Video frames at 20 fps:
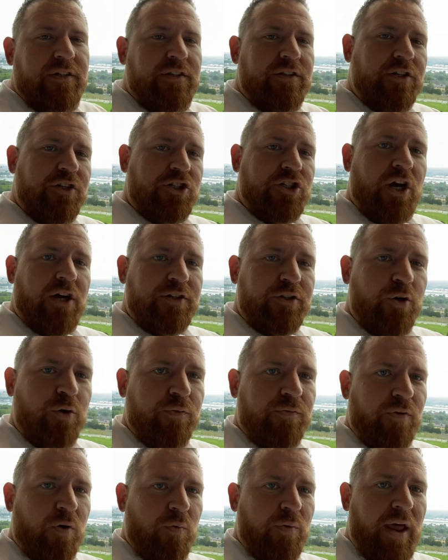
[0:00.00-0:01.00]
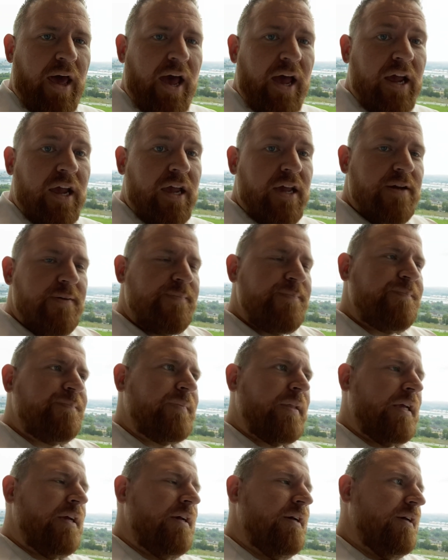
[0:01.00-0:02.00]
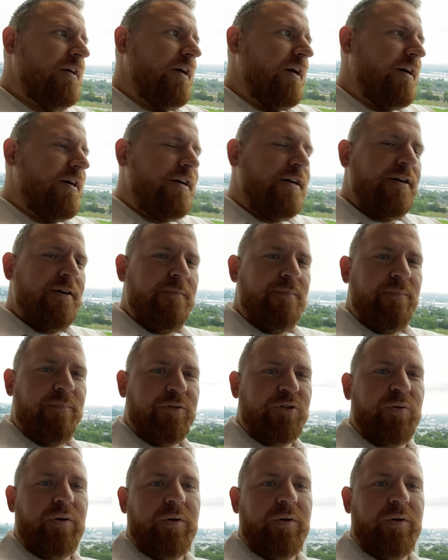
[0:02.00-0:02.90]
The Chateau Frontenac. So